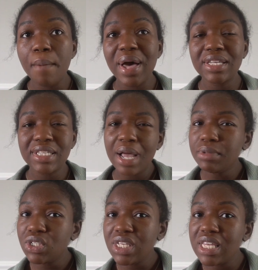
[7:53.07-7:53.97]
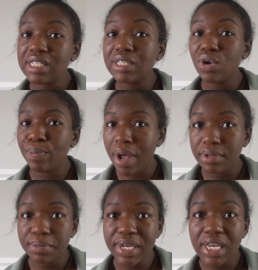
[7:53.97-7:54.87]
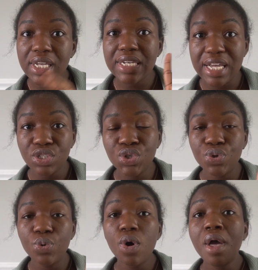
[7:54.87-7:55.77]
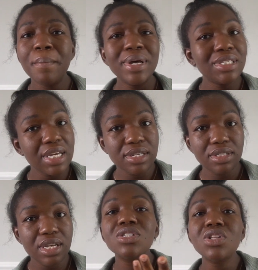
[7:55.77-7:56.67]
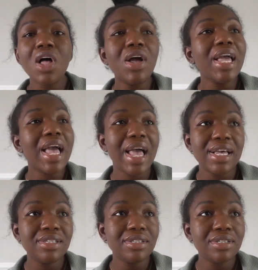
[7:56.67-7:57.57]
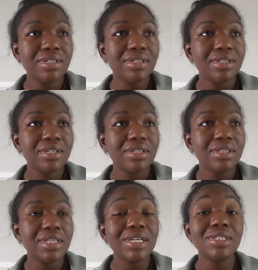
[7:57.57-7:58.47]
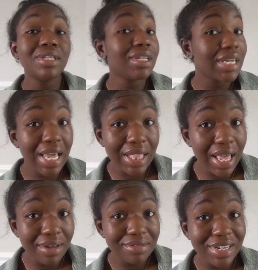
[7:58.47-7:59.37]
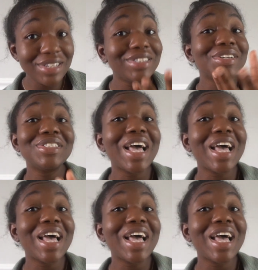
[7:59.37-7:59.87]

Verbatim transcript: By the time you see this, it'll probably be day two. But sis, as long as there's still a day left, there's still